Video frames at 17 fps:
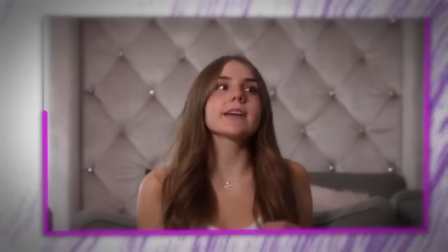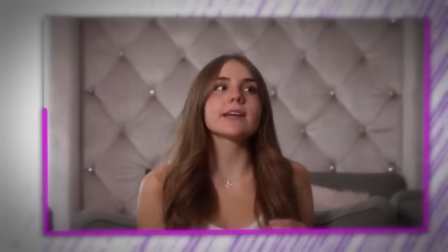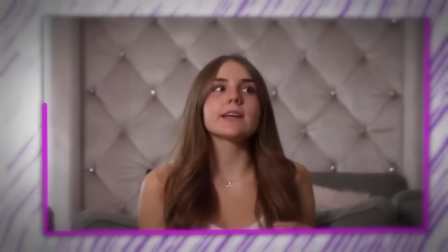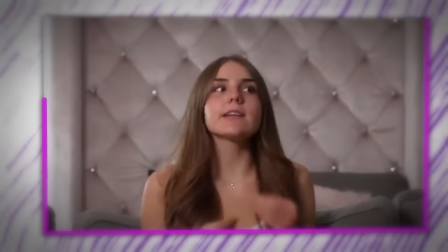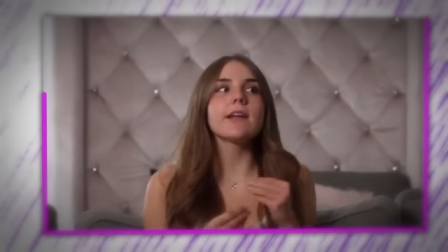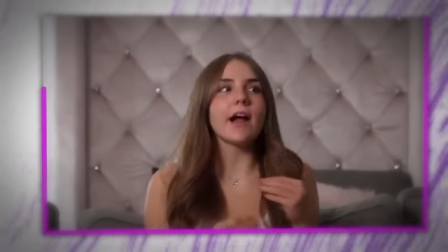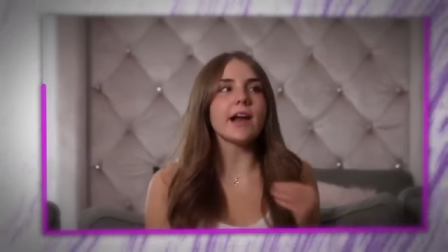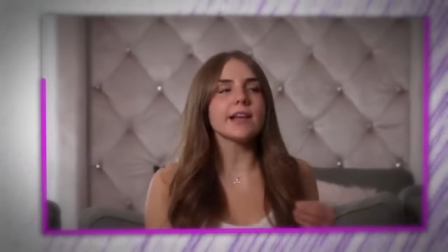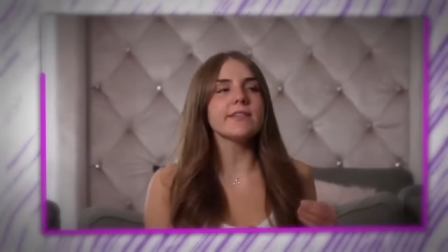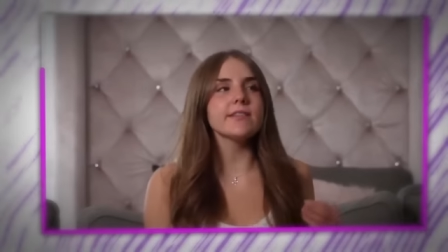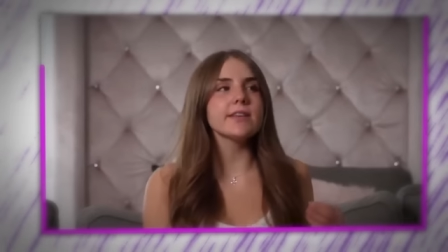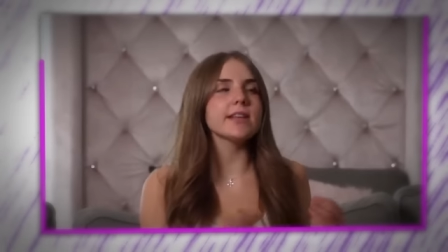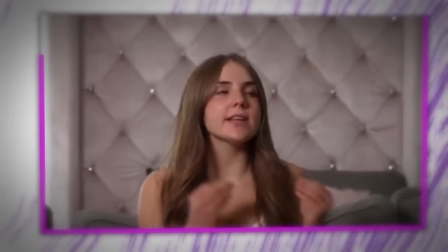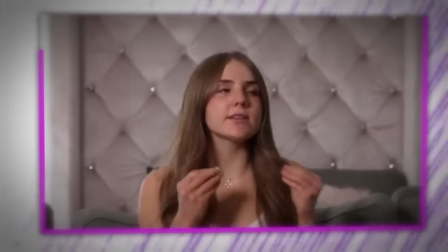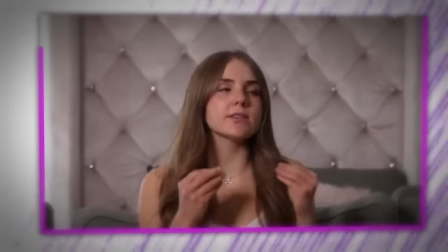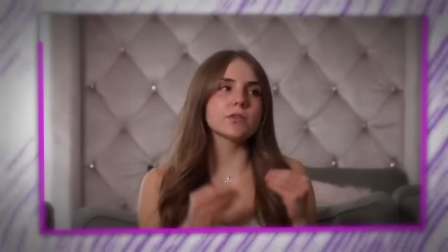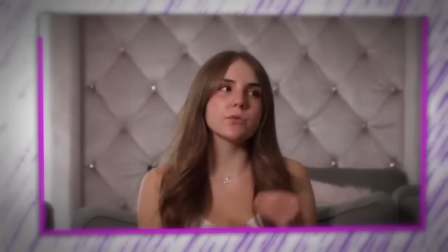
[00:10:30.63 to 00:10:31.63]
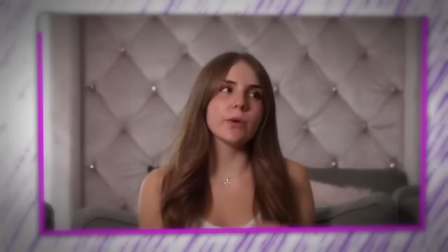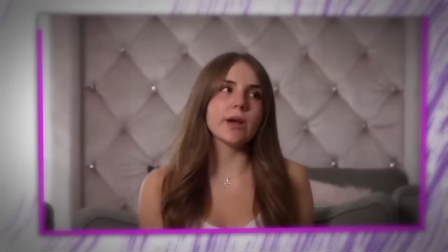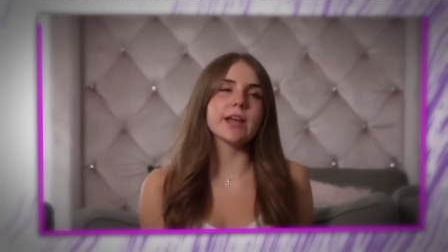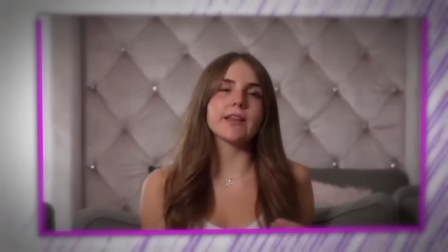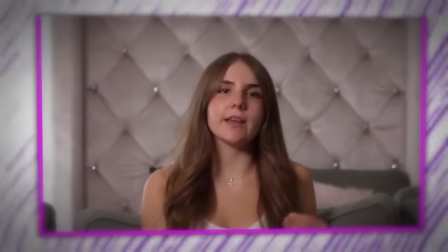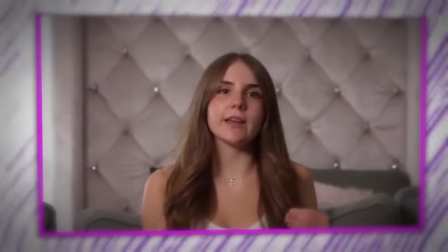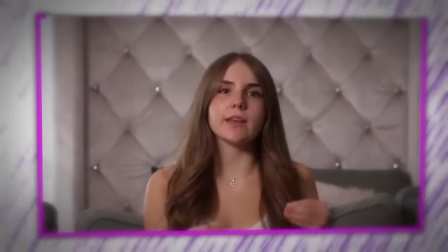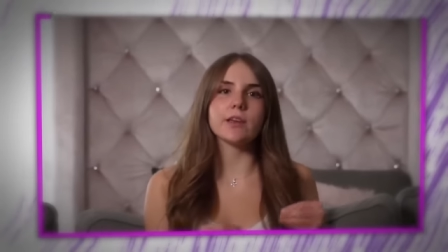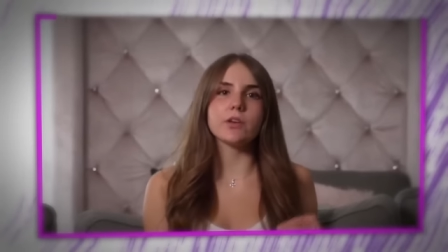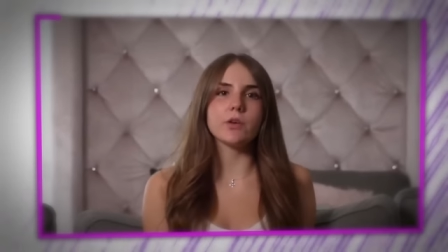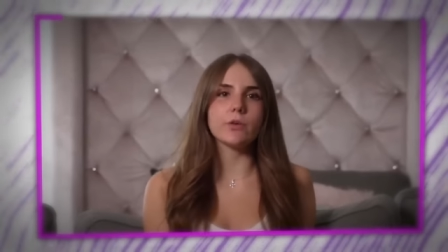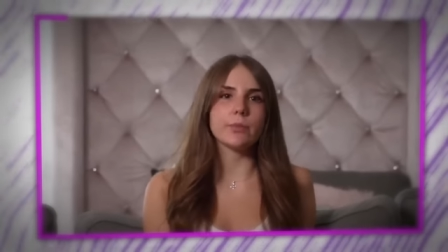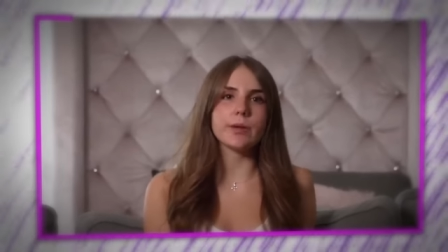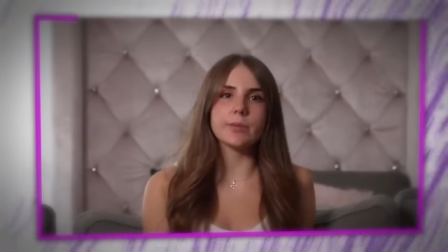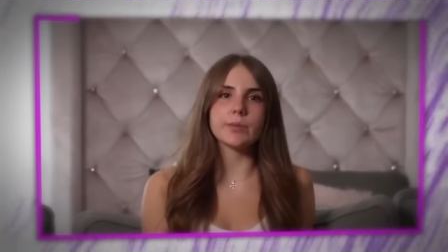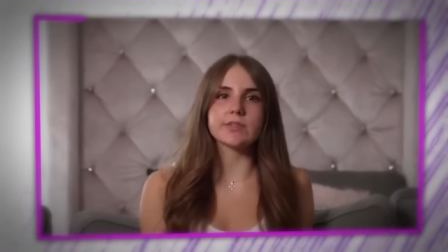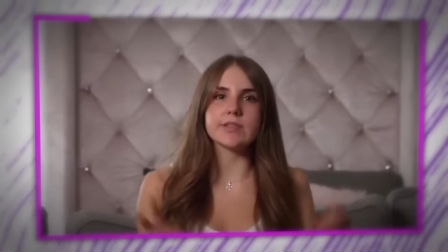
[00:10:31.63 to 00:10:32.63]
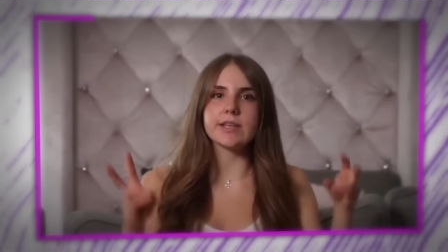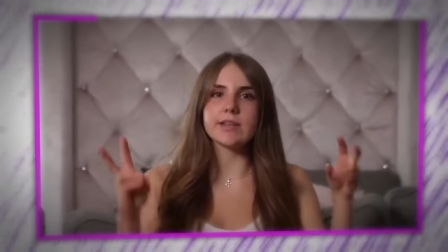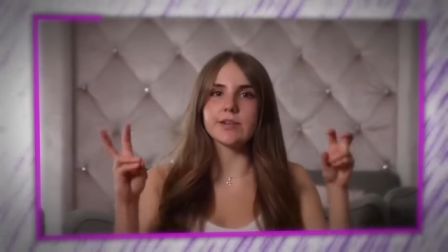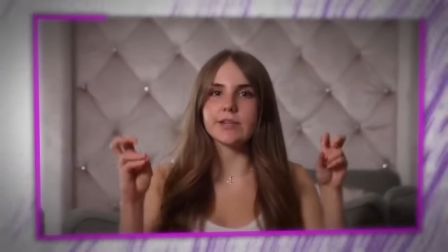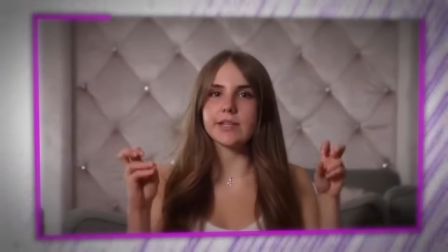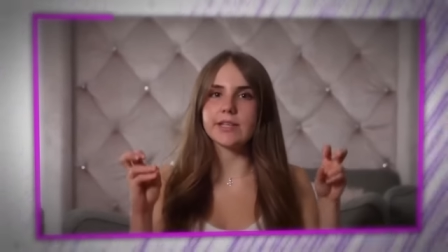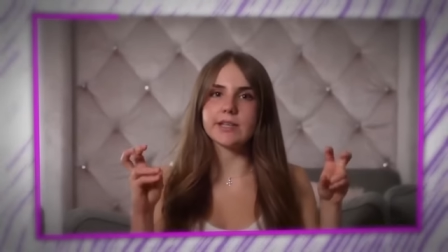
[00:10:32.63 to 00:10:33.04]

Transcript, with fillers: like, not even like the way like, you know, people say they're